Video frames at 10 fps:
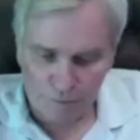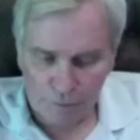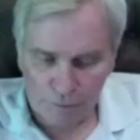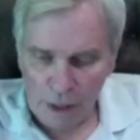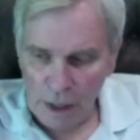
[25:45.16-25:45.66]

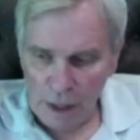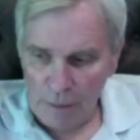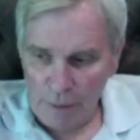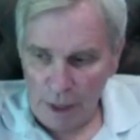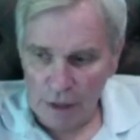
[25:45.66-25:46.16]

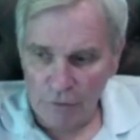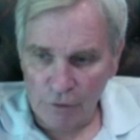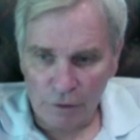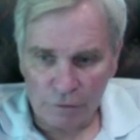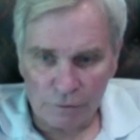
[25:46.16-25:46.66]
Megan,
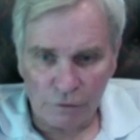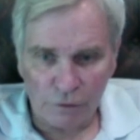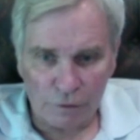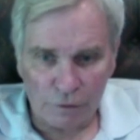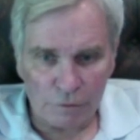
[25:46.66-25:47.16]
for
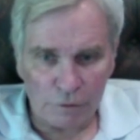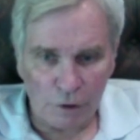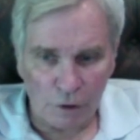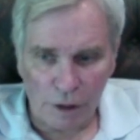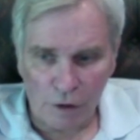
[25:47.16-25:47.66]

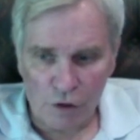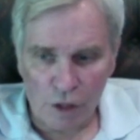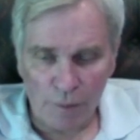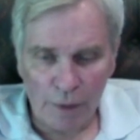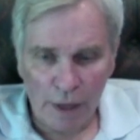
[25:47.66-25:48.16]
your
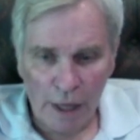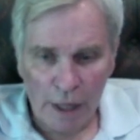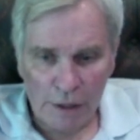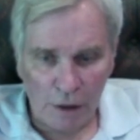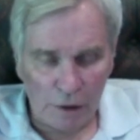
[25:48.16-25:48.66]
leadership.
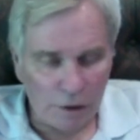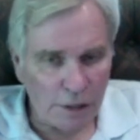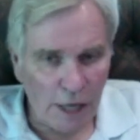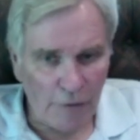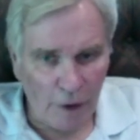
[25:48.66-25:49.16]
Tell the
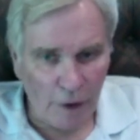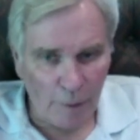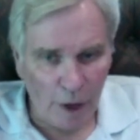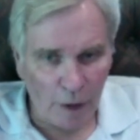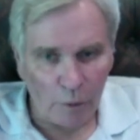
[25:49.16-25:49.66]
staff how
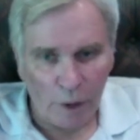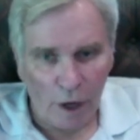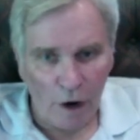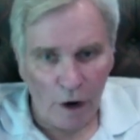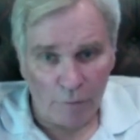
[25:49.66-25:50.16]
proud we
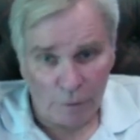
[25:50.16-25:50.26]
are.